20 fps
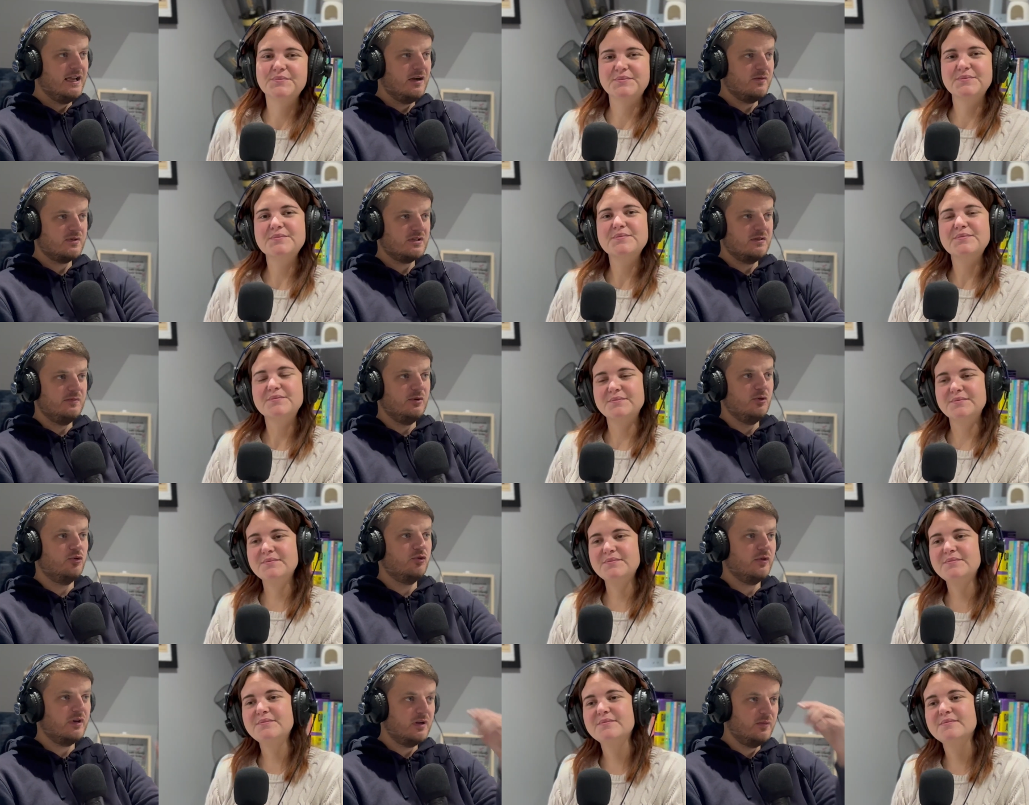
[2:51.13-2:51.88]
Speaker 1: It helps to
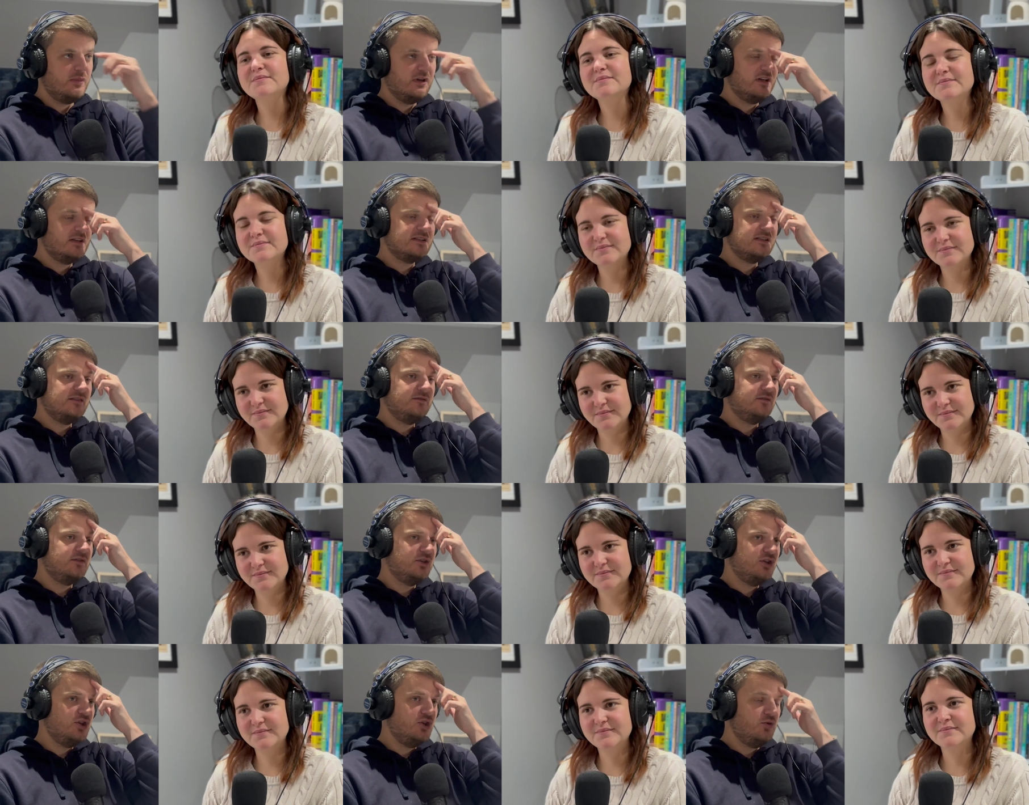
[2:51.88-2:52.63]
build credibility
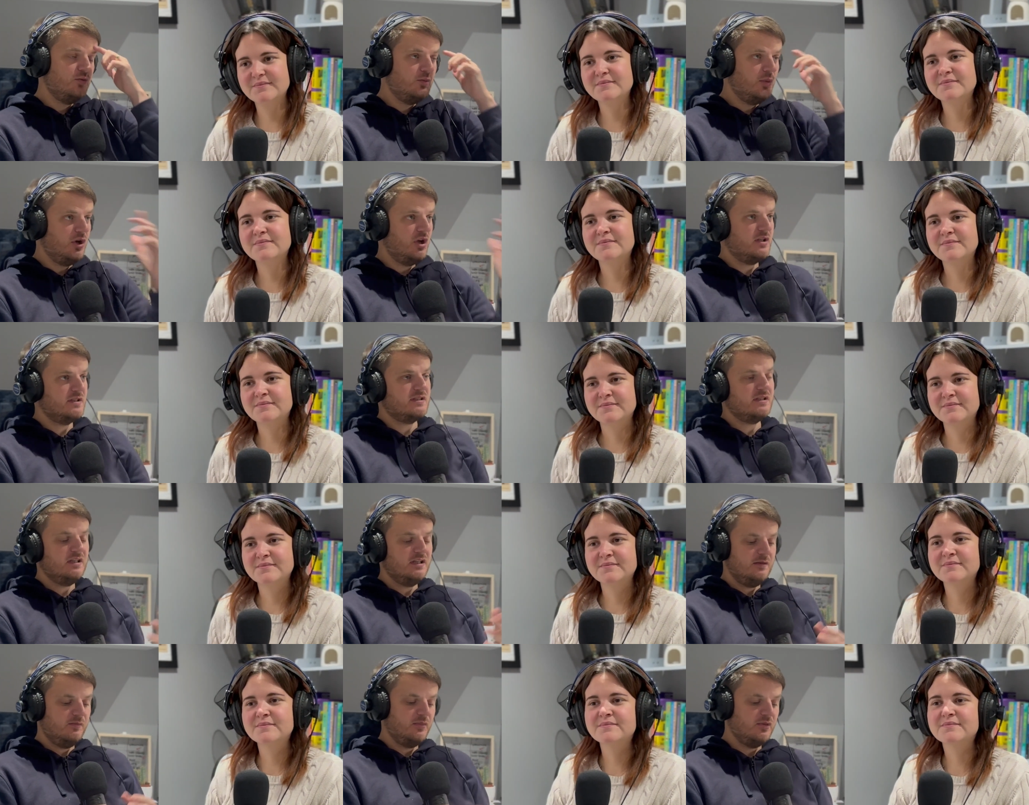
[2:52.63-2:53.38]
for you
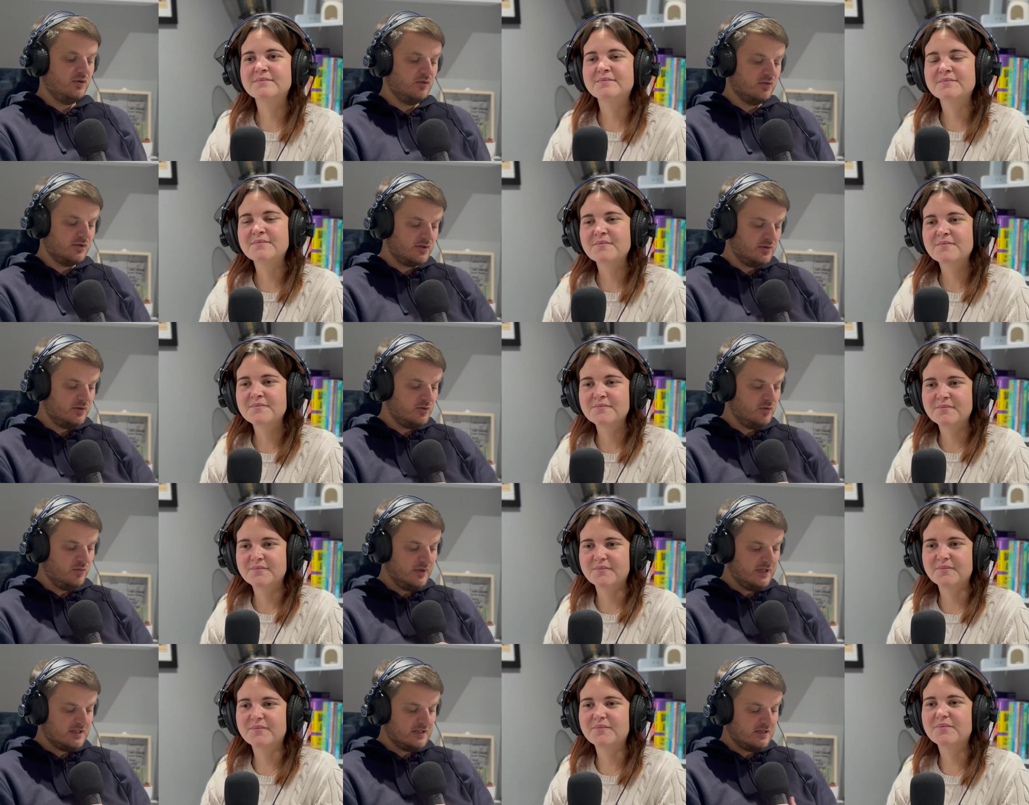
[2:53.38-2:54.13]
personally, but also
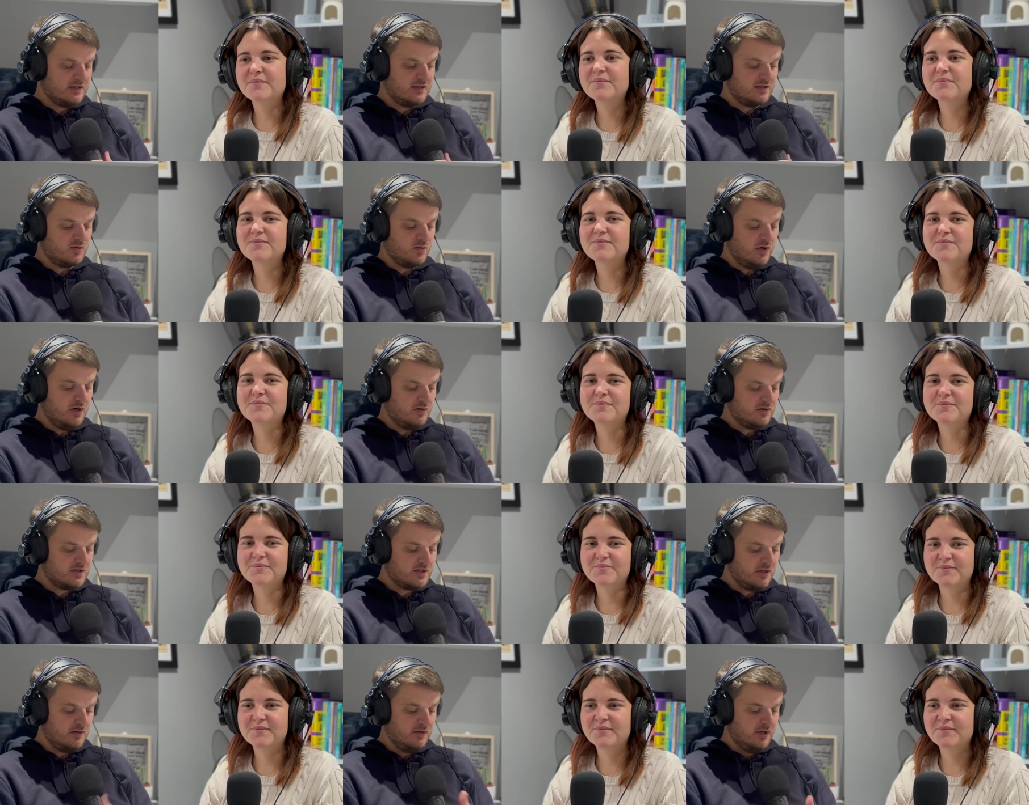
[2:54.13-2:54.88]
your business as well.
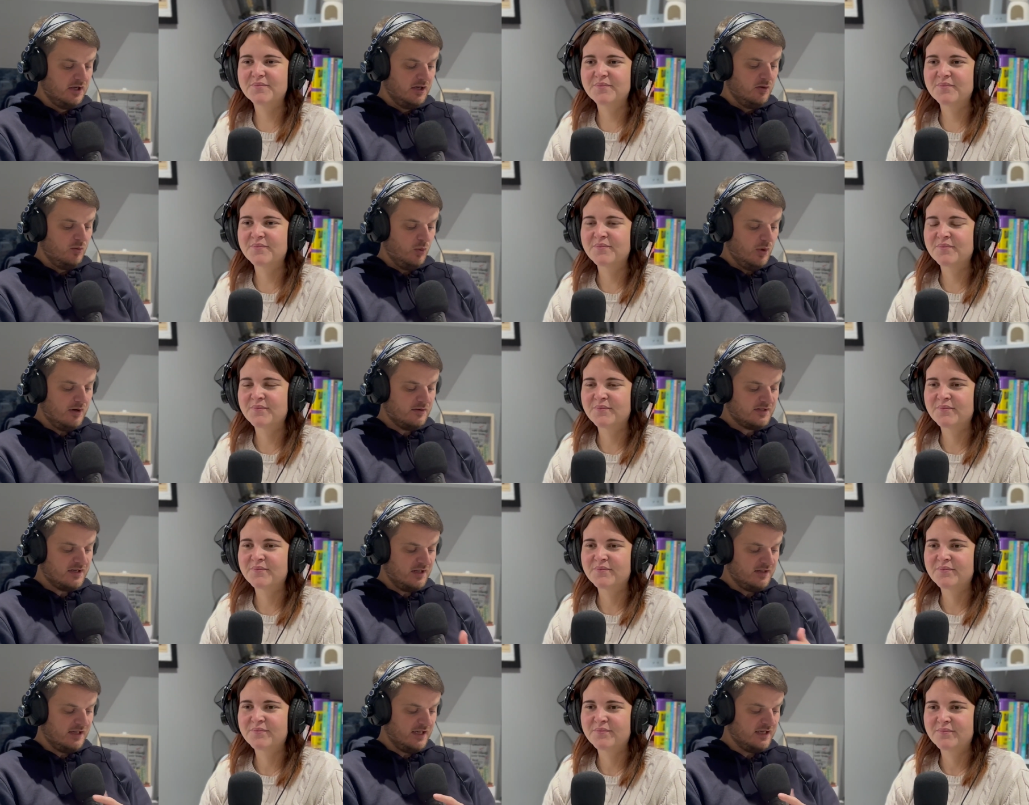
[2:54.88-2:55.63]
So well
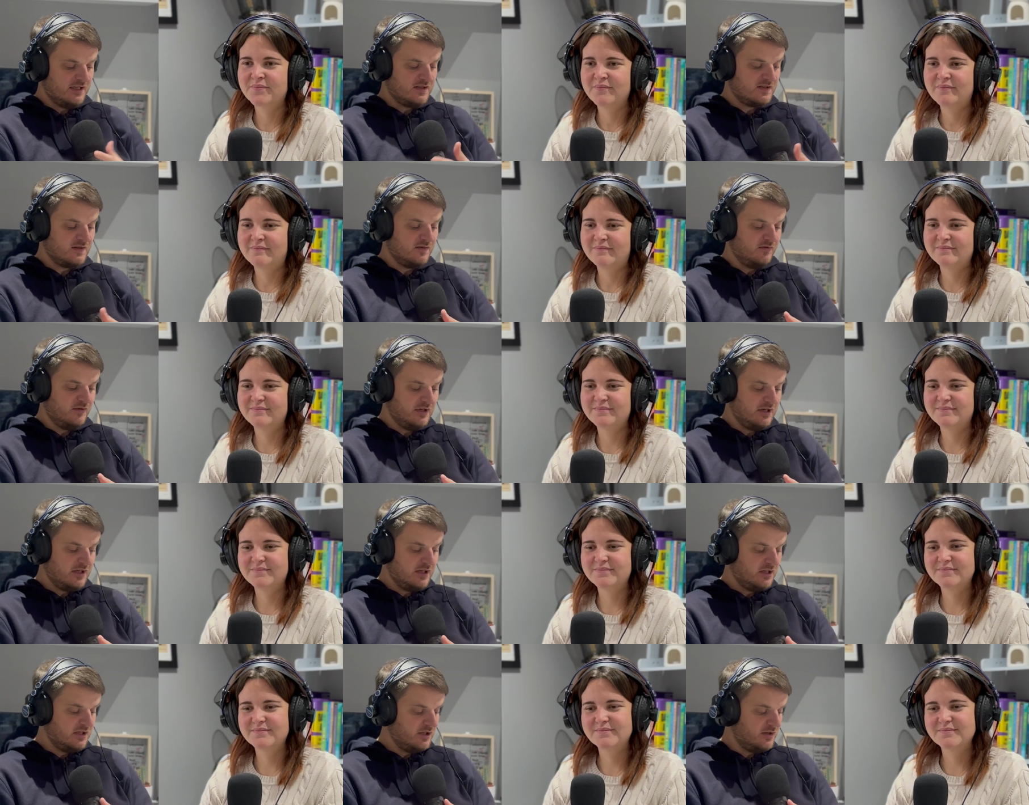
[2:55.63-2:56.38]
done. That is some
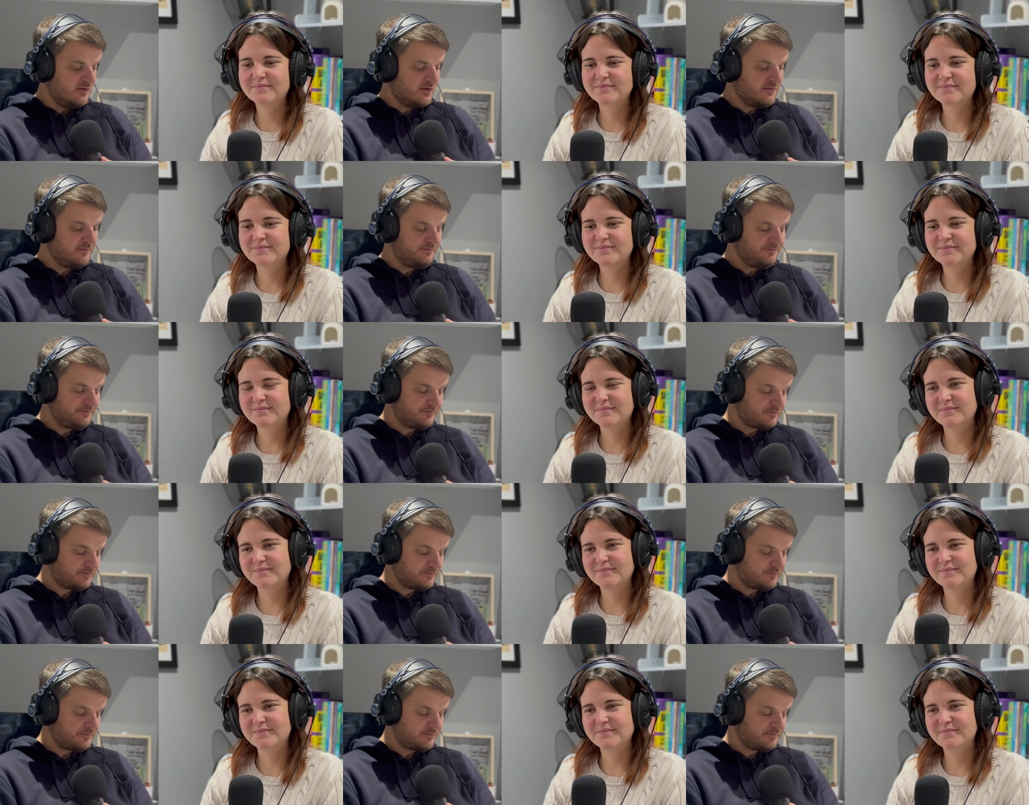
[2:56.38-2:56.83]
really good news.